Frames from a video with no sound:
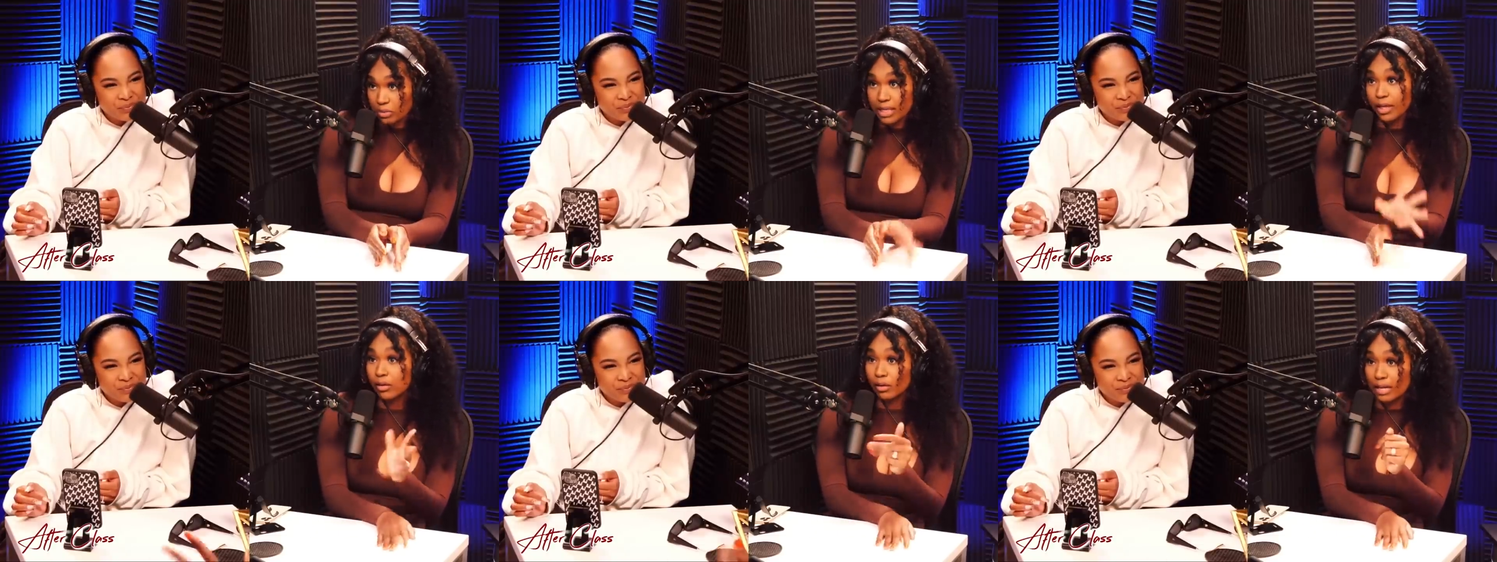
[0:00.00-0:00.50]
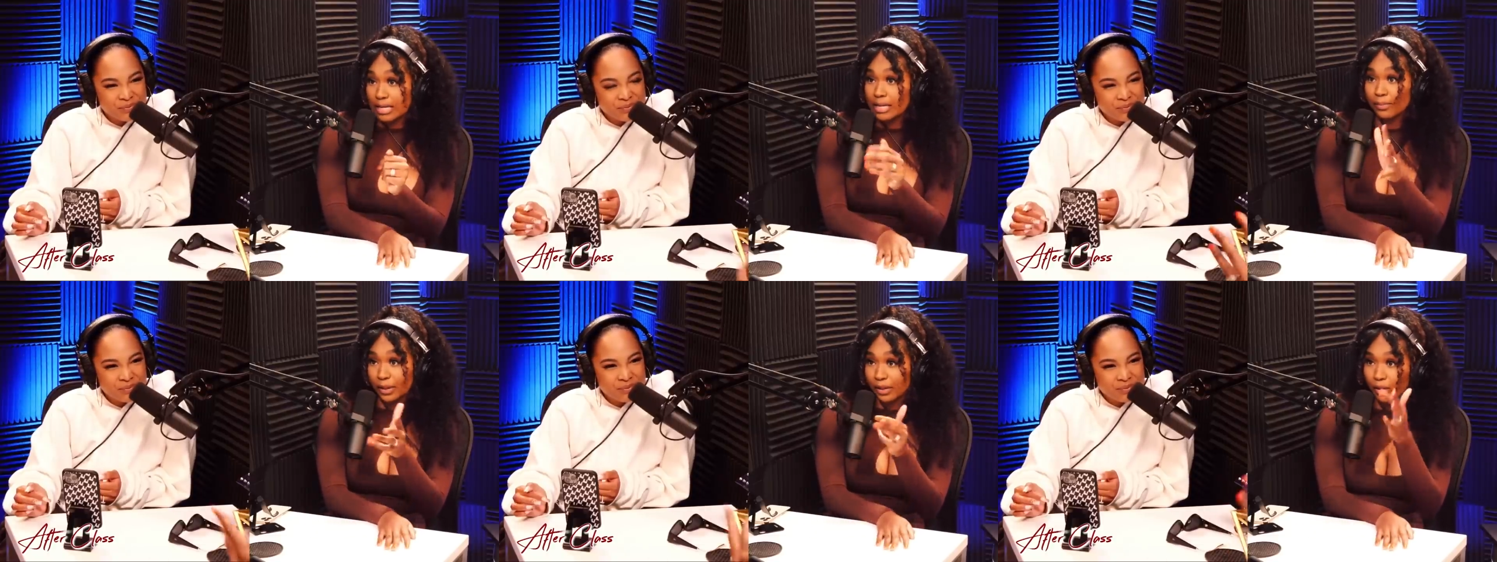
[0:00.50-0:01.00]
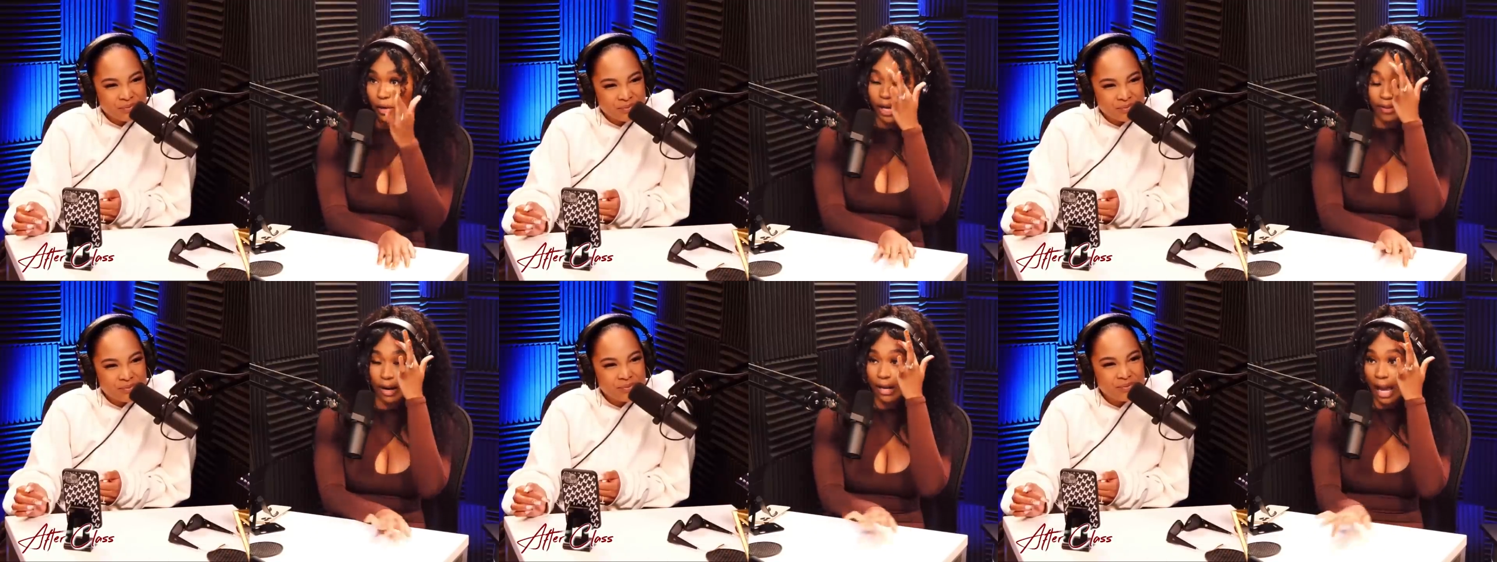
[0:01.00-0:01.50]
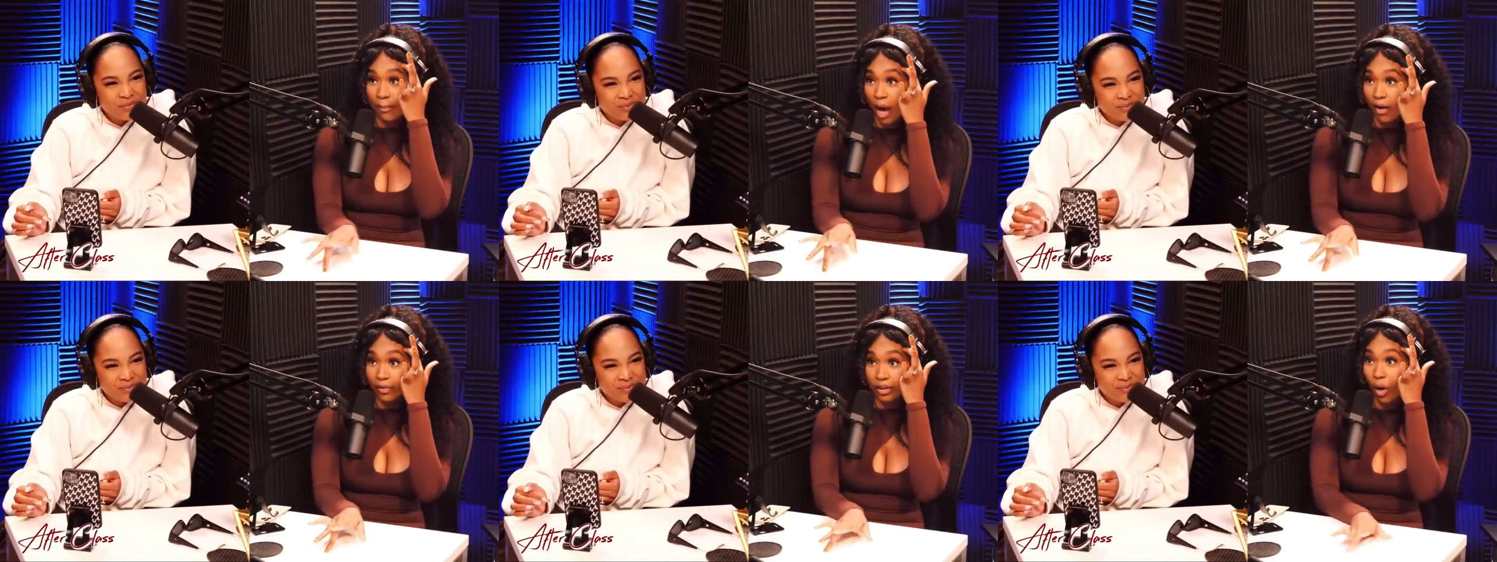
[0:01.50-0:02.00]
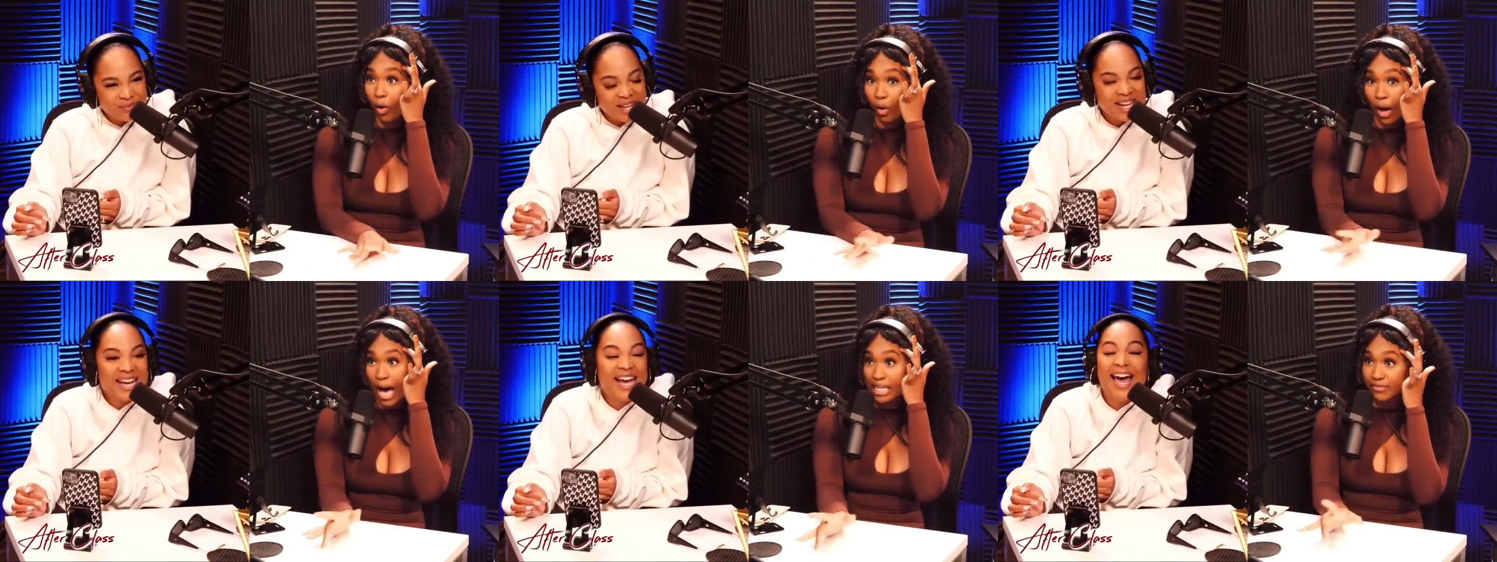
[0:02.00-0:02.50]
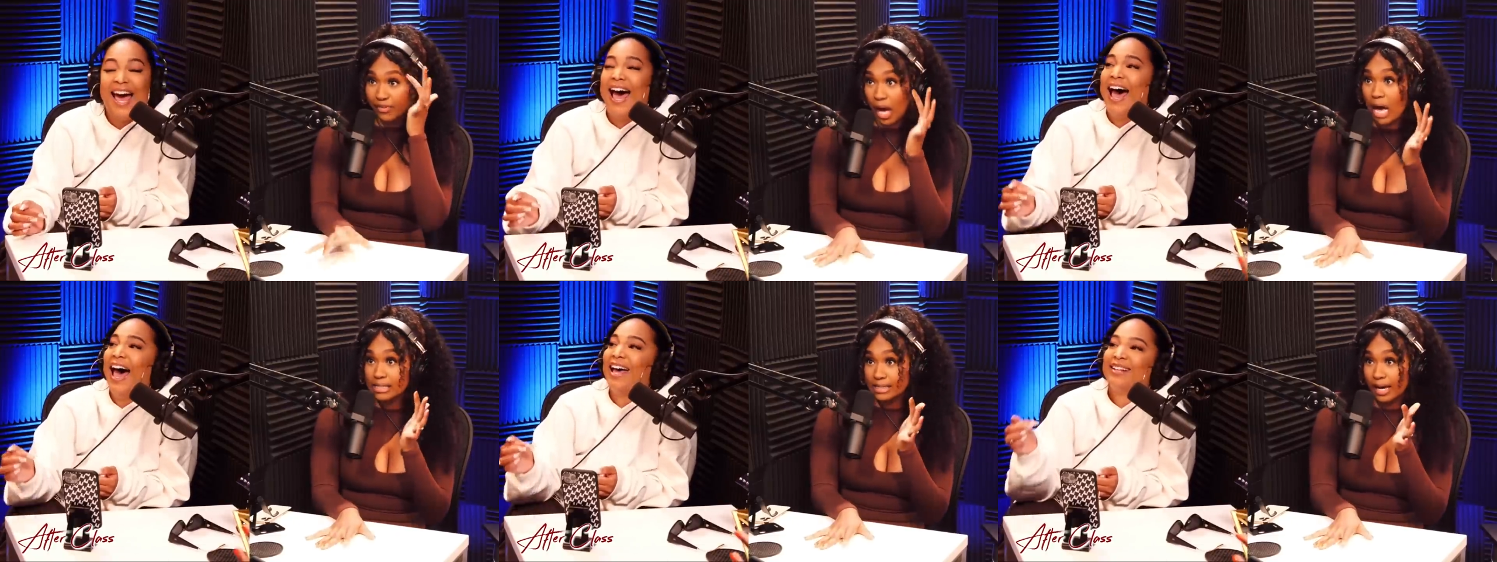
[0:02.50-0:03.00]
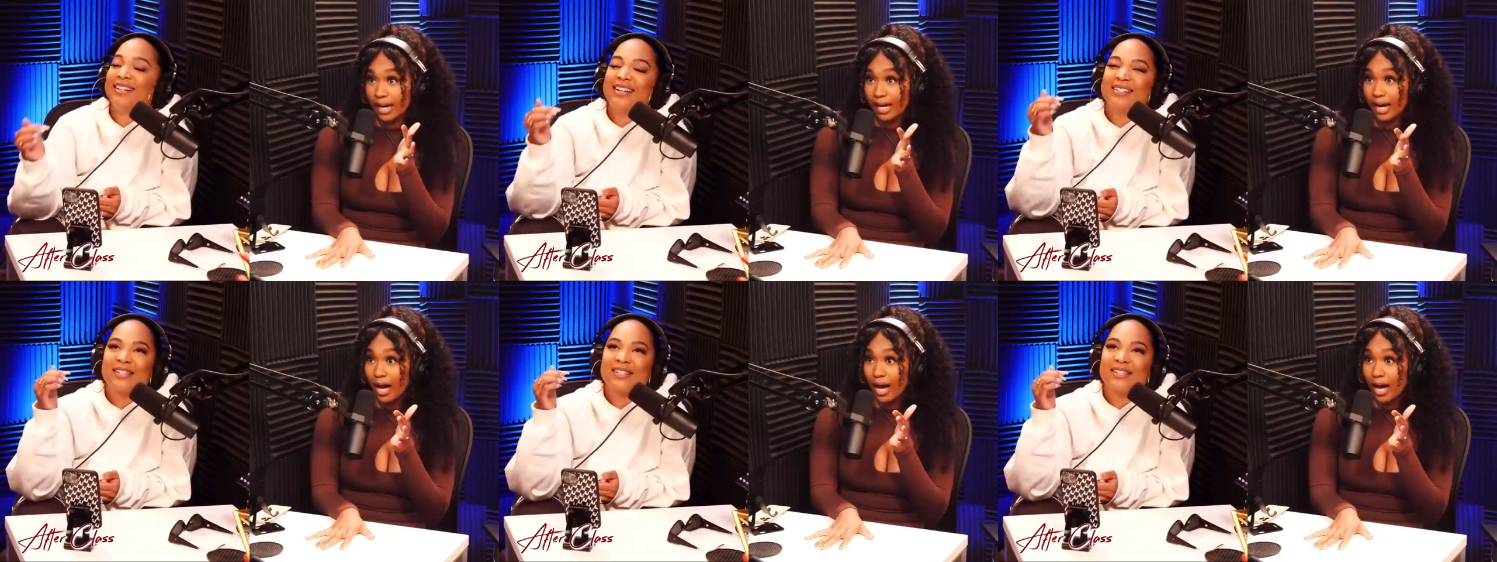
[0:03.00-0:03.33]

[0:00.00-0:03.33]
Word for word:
Speaker 1: single as a Pringle, and then I came off with the whole ass fiance.